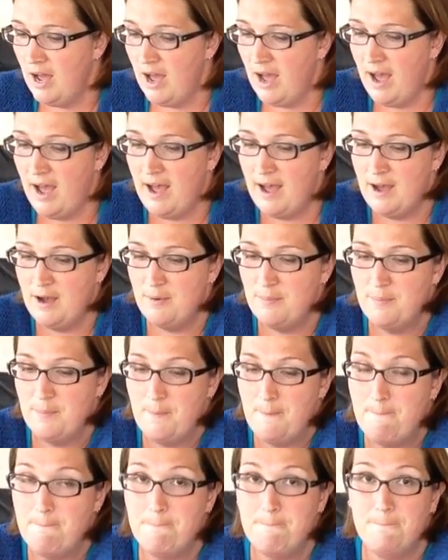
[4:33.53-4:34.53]

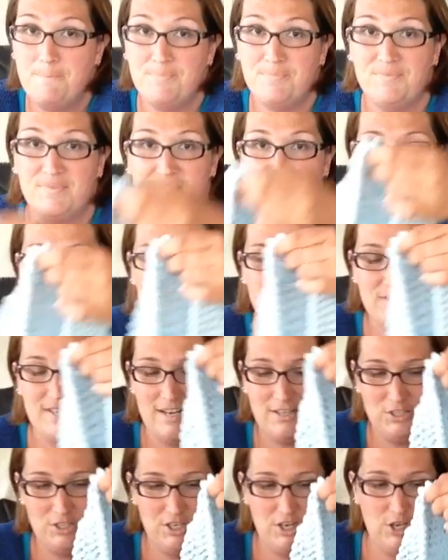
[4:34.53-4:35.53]
This one's
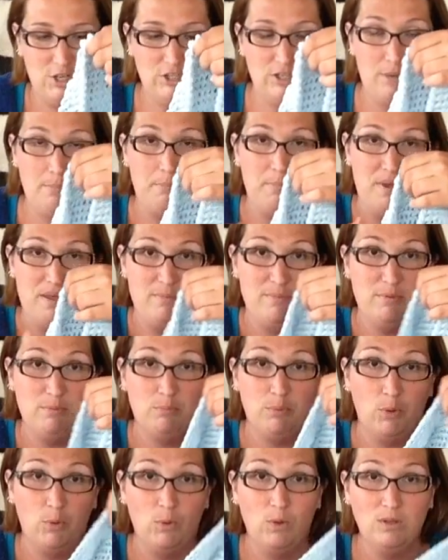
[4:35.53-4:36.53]
actually called a baby
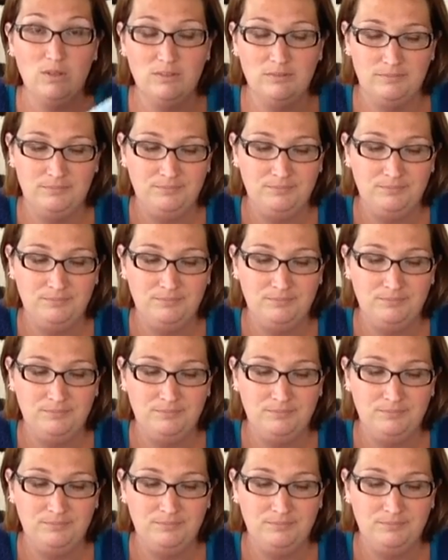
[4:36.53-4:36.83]
bowl,